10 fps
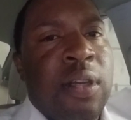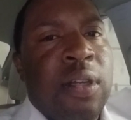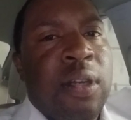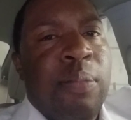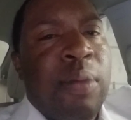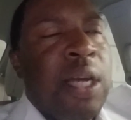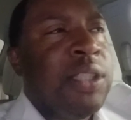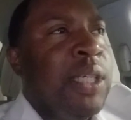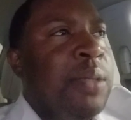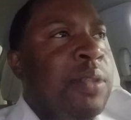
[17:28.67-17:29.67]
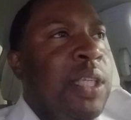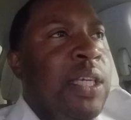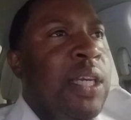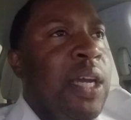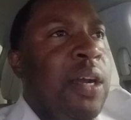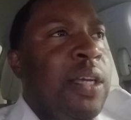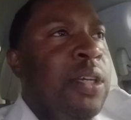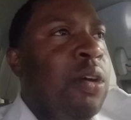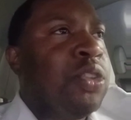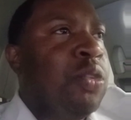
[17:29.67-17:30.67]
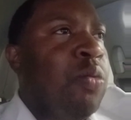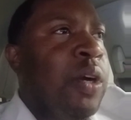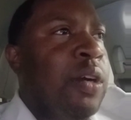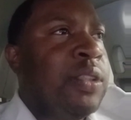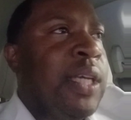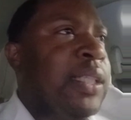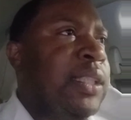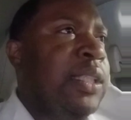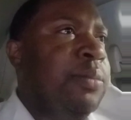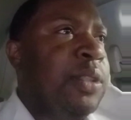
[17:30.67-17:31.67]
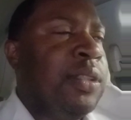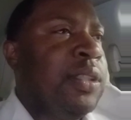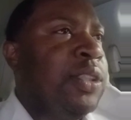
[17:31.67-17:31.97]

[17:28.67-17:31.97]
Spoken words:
LeBron James lead there. He goes somewhere else. That team is